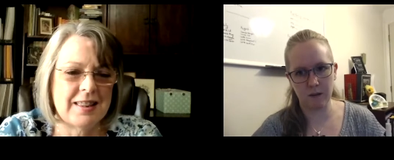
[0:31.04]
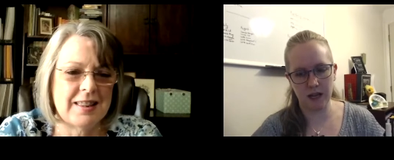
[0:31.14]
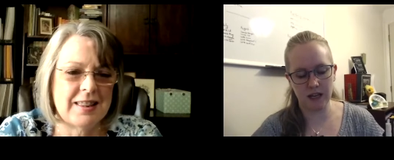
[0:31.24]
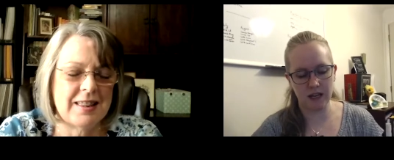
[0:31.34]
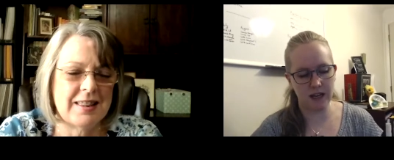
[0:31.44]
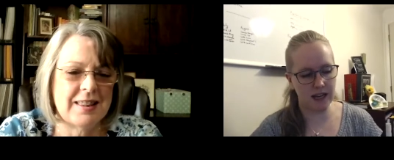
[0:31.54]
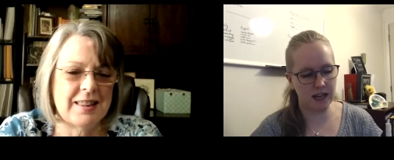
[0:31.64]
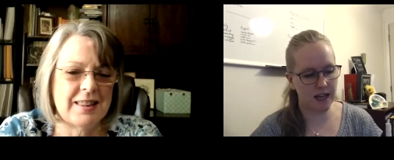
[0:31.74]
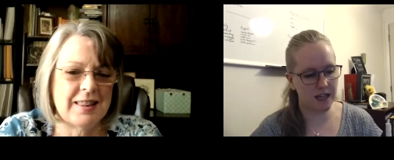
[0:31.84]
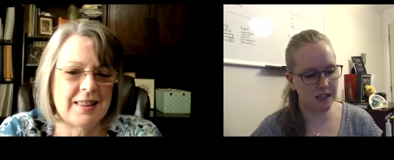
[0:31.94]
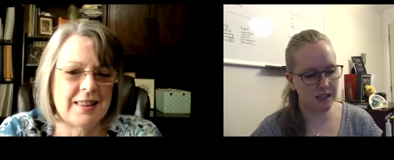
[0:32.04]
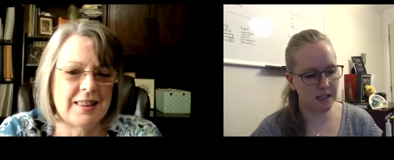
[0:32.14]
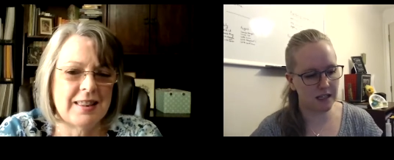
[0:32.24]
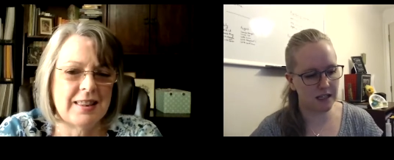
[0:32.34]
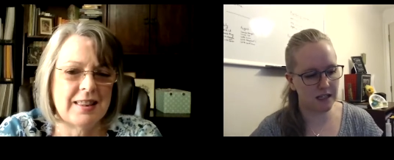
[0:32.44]
Speaker 1: Man, and
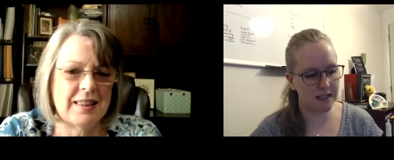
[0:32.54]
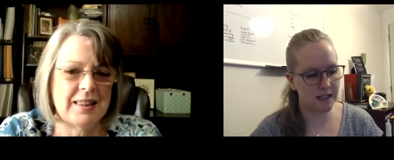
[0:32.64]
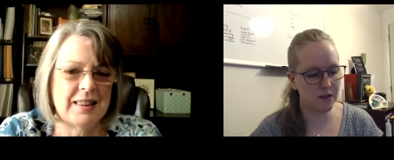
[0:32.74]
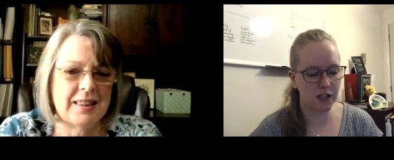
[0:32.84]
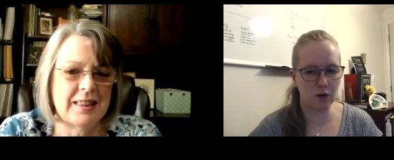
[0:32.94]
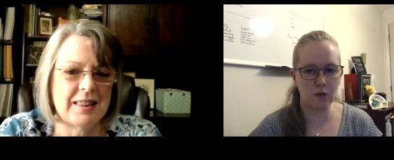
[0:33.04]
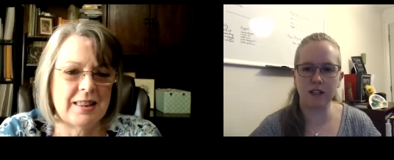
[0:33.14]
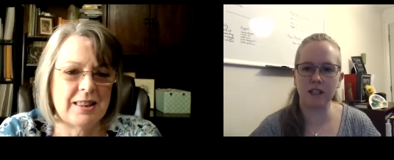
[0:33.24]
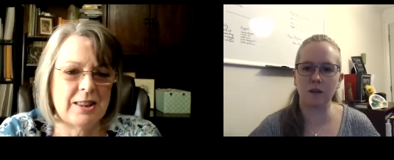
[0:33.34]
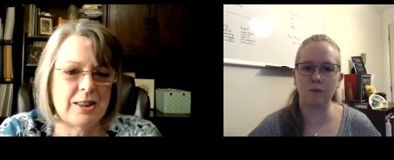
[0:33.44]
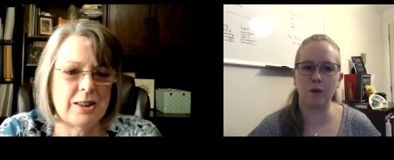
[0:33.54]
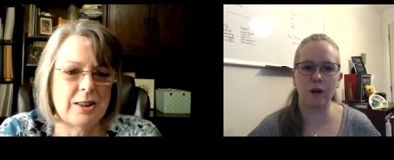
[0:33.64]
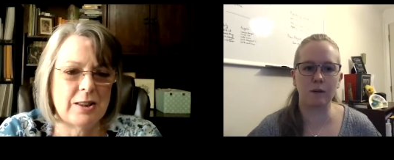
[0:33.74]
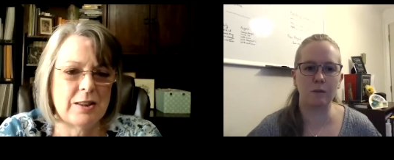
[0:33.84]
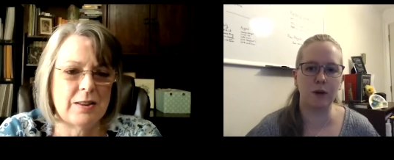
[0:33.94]
it sounds like a really
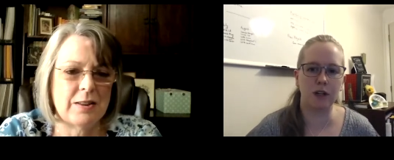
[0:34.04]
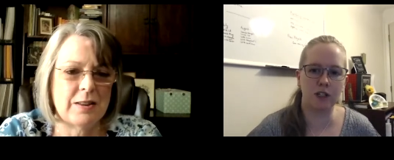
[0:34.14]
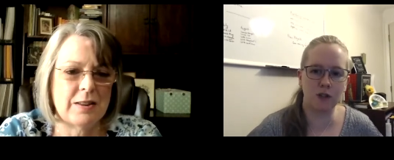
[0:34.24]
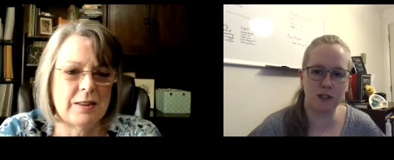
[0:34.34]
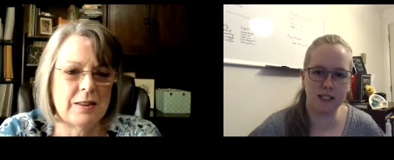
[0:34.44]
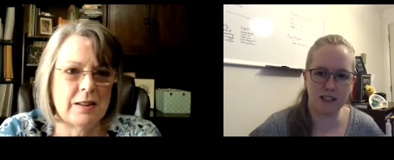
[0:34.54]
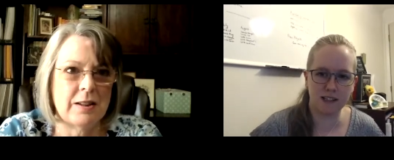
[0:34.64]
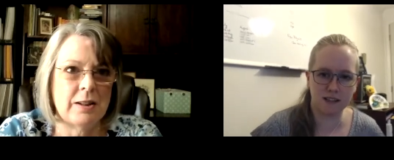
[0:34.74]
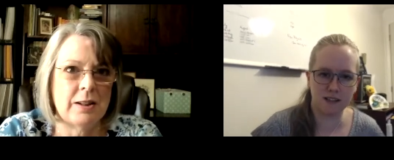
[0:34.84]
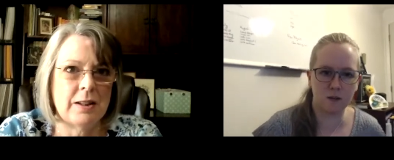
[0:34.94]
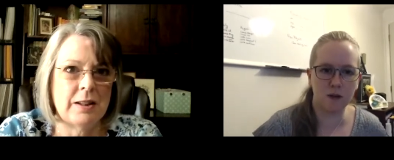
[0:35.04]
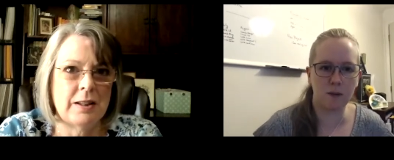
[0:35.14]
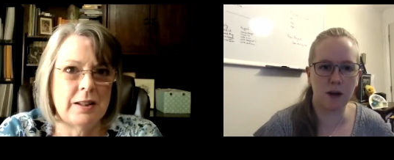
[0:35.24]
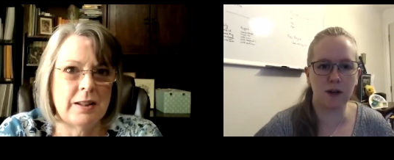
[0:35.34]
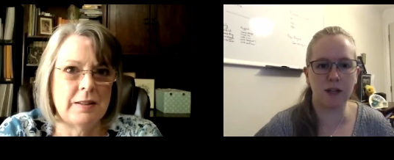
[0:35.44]
important book. Do you want to tell us a little bit
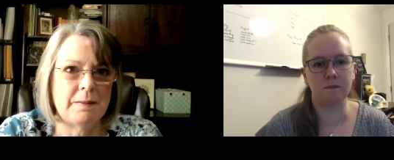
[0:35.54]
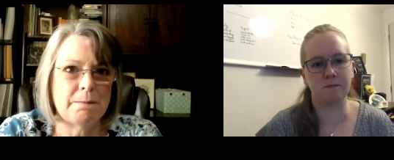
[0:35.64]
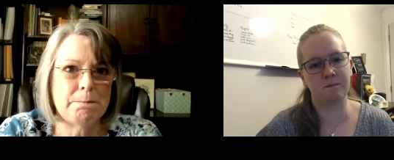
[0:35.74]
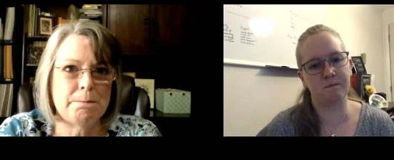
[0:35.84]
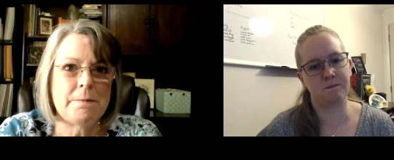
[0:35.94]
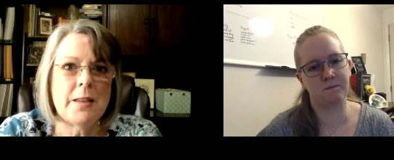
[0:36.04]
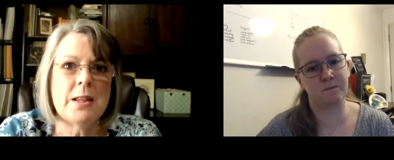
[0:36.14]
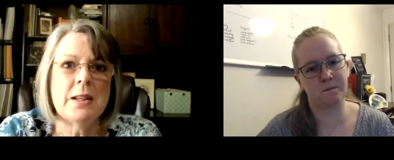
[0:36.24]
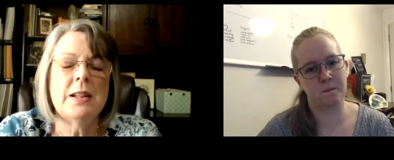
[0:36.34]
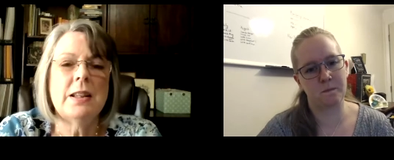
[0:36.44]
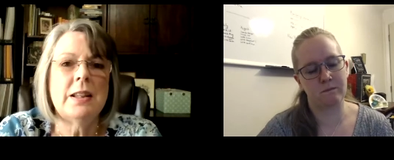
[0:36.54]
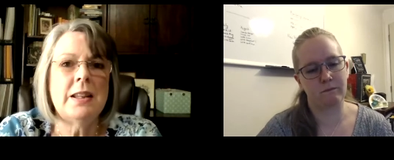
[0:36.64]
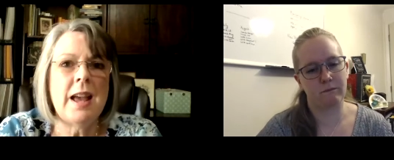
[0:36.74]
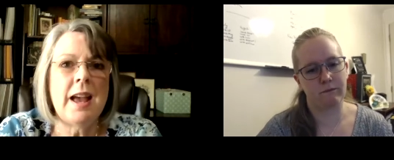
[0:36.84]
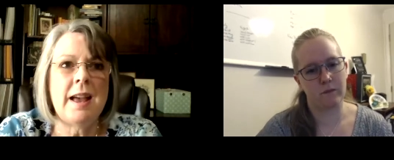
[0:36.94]
about it?
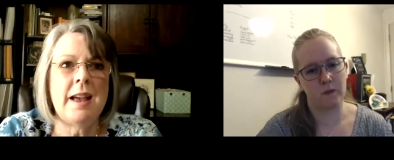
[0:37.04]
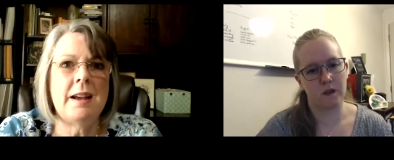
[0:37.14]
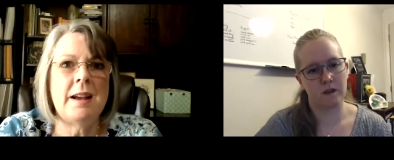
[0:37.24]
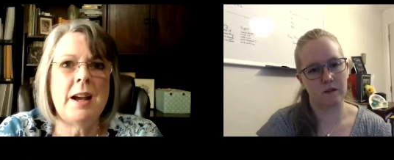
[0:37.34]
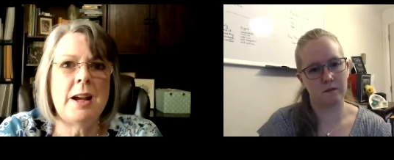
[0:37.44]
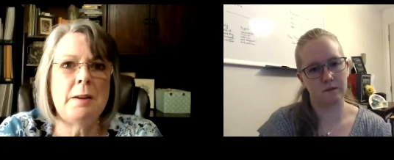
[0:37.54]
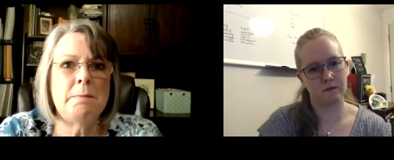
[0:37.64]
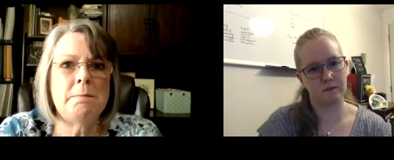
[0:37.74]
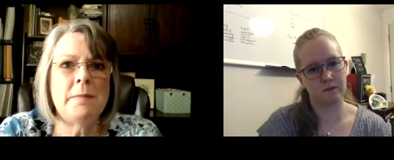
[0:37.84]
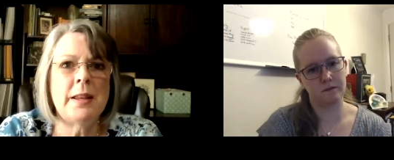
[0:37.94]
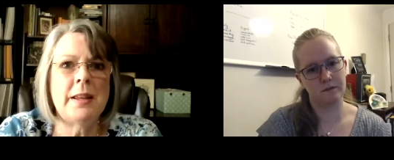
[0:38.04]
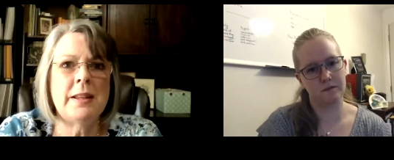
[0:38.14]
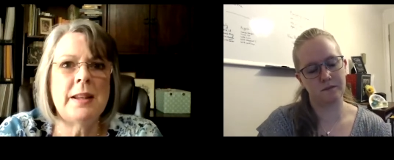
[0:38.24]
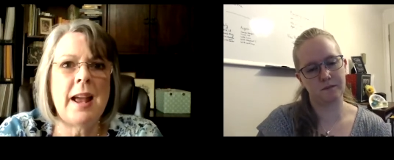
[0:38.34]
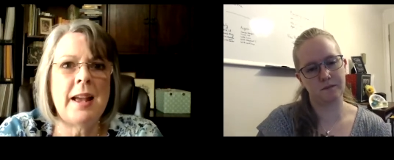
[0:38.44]
Speaker 2: Yeah,
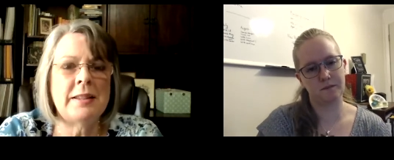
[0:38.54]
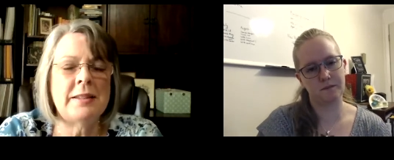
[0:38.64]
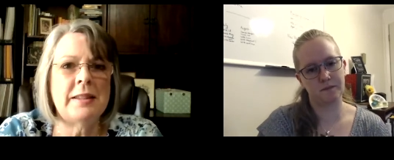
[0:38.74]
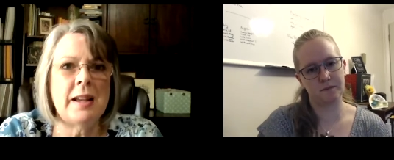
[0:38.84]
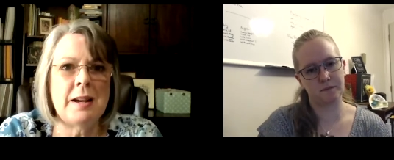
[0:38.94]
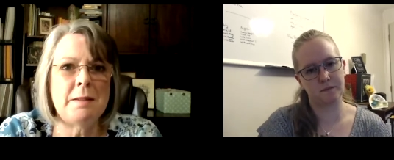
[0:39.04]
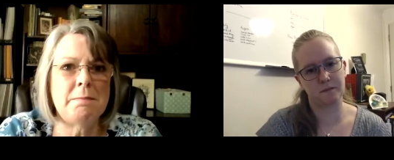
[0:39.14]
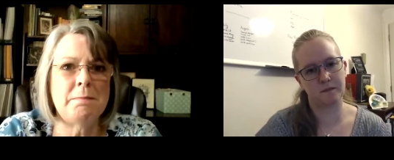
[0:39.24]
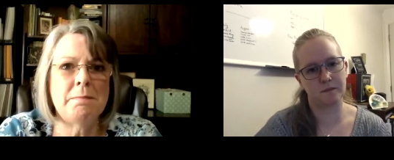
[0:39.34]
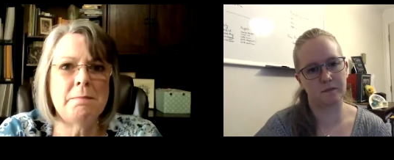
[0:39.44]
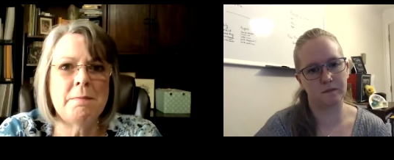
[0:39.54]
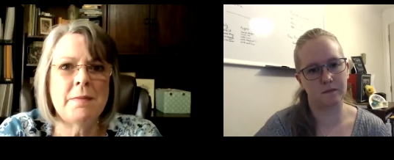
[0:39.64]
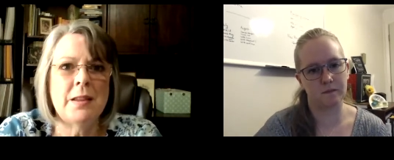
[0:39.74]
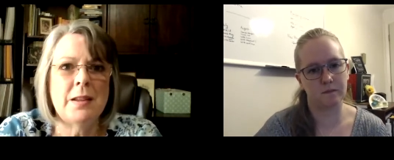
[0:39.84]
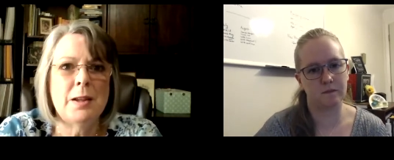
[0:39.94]
it has been
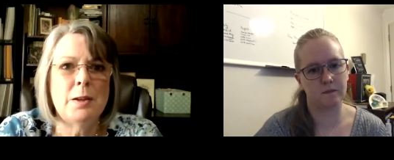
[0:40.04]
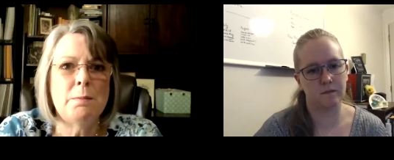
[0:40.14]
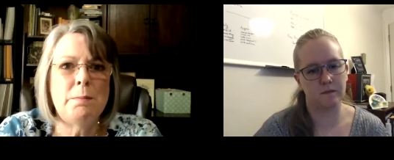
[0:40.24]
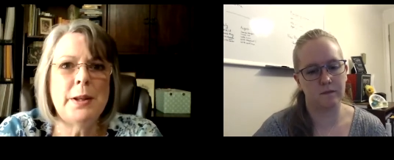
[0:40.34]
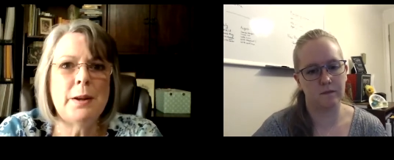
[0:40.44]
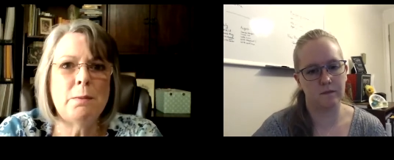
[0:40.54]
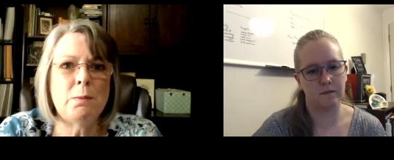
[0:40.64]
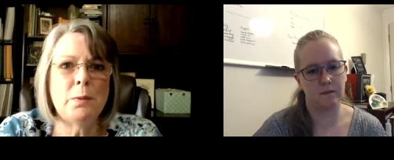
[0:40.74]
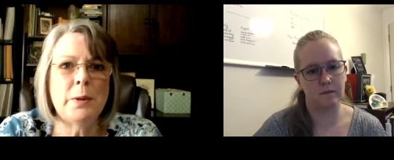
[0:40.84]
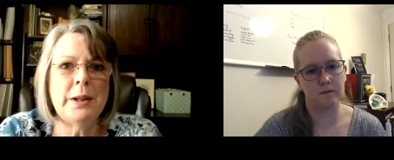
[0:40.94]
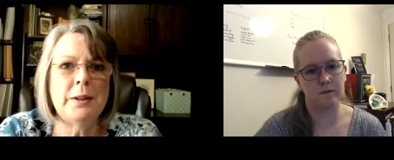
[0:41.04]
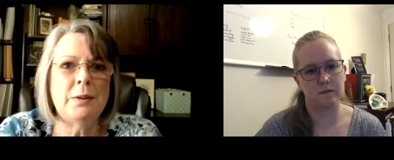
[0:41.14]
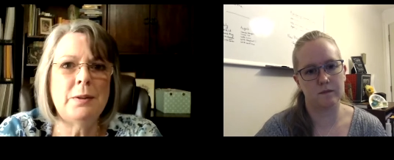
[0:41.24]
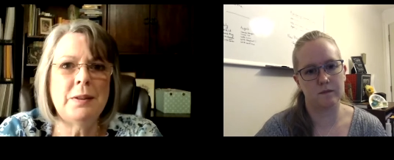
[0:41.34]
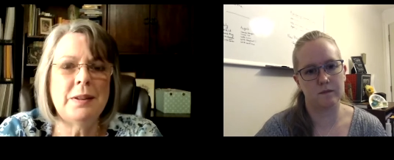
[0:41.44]
a
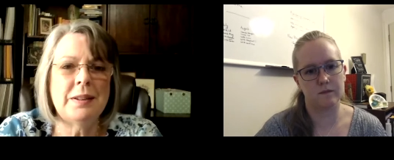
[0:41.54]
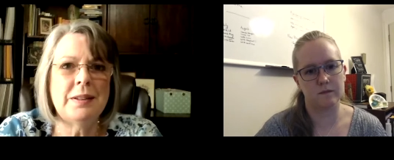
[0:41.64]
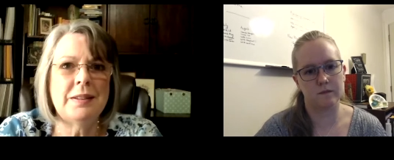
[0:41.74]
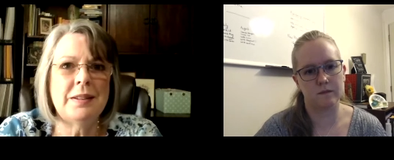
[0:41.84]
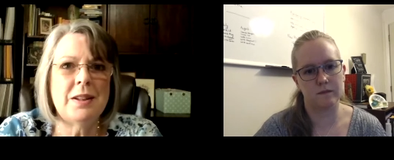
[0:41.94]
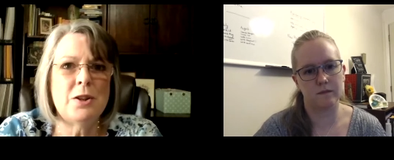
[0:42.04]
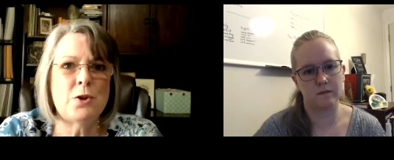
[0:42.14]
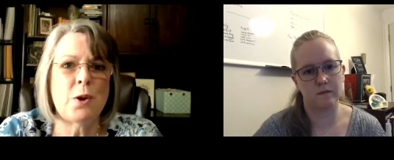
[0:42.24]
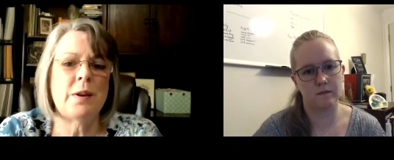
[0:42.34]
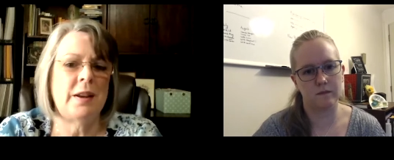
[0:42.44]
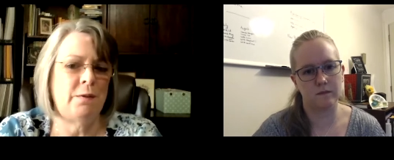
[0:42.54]
real journey